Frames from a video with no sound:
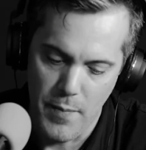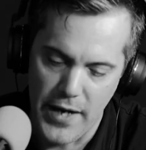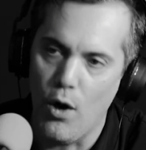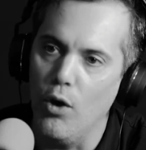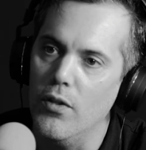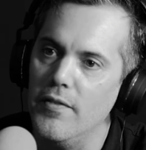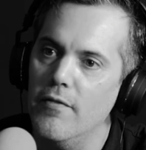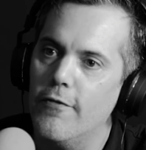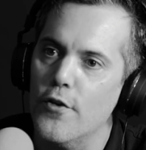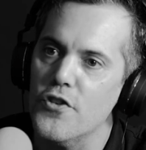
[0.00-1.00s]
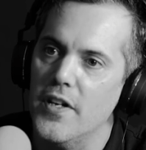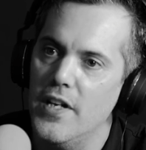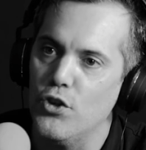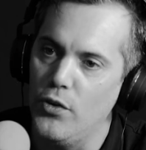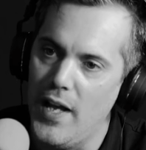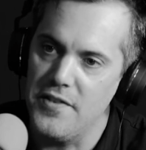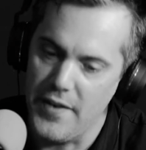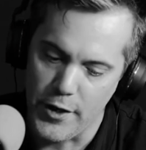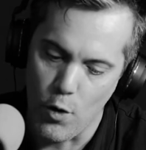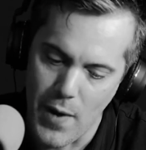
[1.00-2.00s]
So I make all the first initial
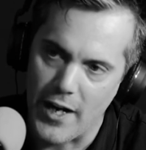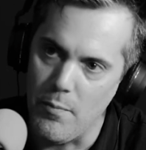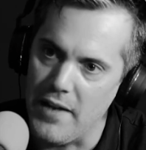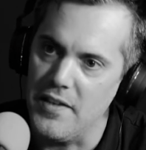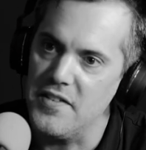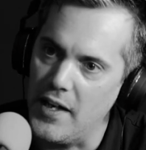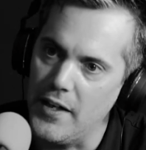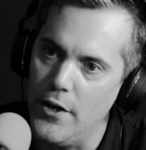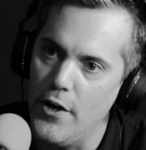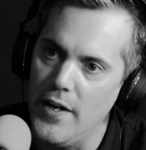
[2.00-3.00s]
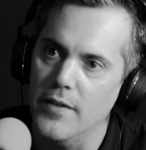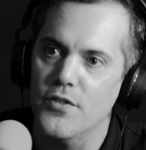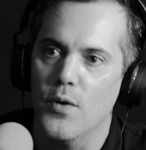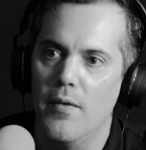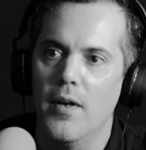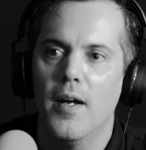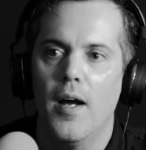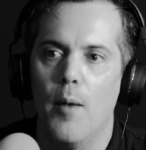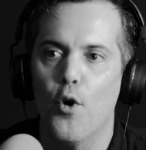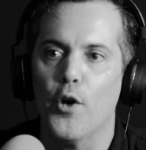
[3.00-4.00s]
dents, then I go back and make the secondary. So
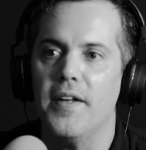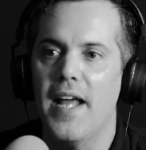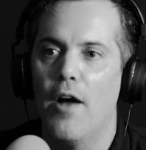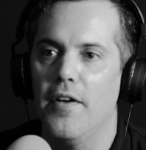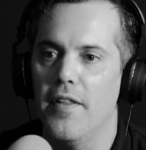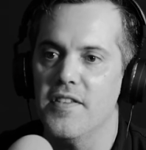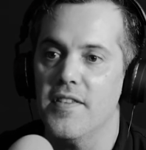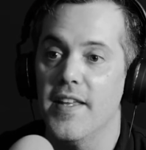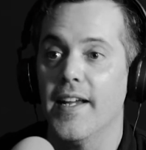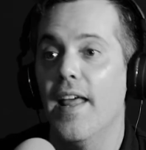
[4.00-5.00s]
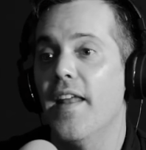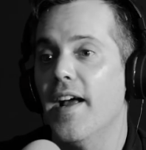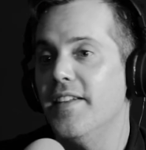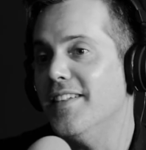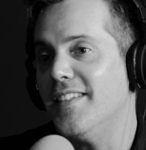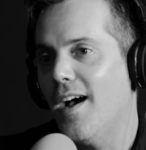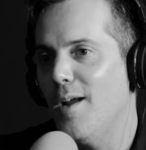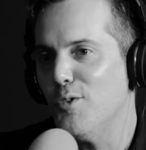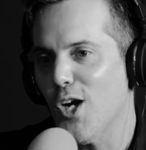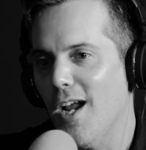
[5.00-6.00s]
I broke it down into this thing, and then I did
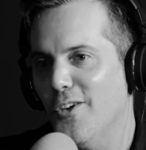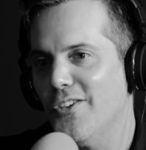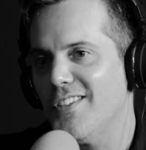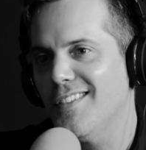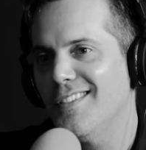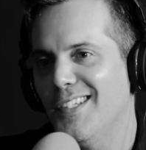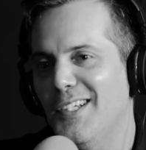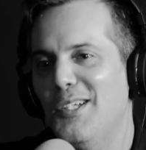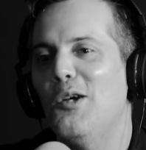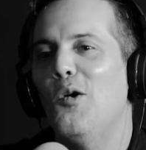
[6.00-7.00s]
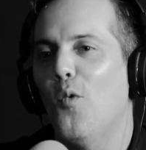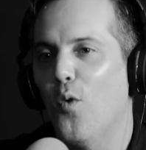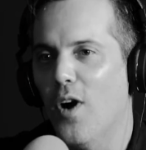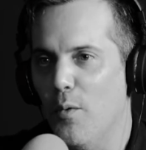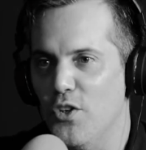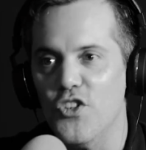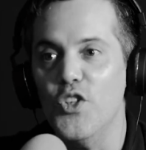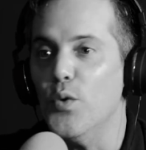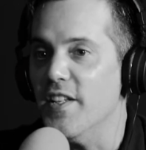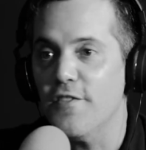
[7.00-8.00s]
time trials where I would
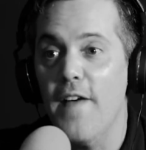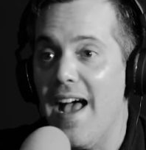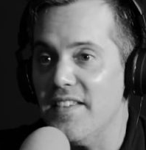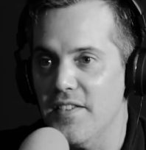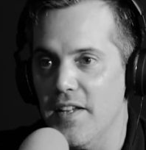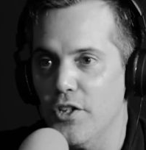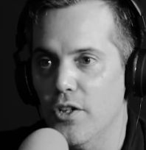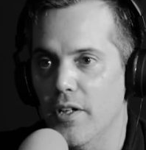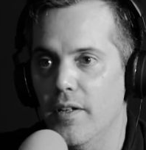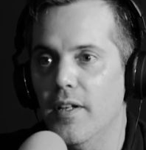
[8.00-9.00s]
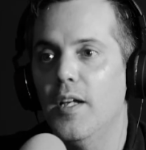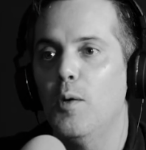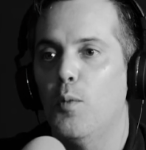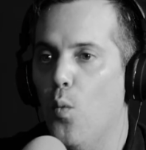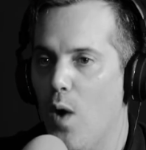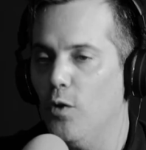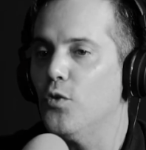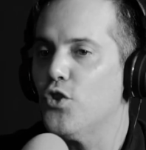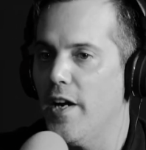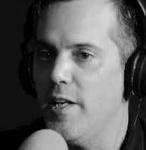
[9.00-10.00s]
just do it as fast as I could, but
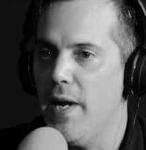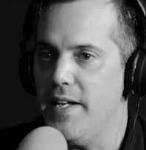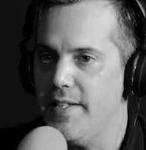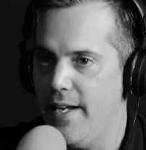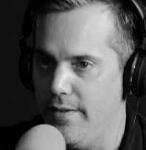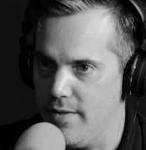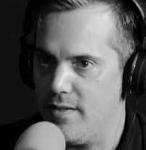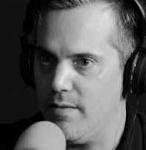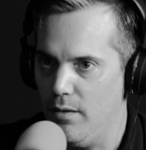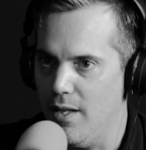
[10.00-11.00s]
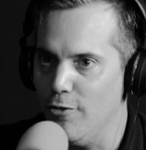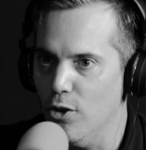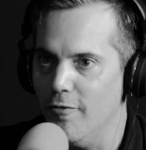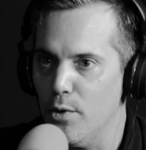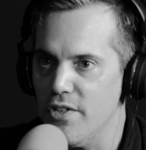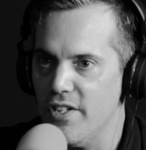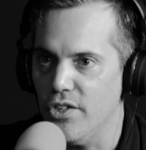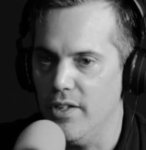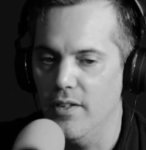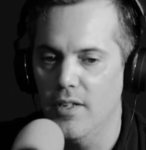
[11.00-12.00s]
while trying to maintain this level of
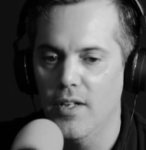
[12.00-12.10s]
precision.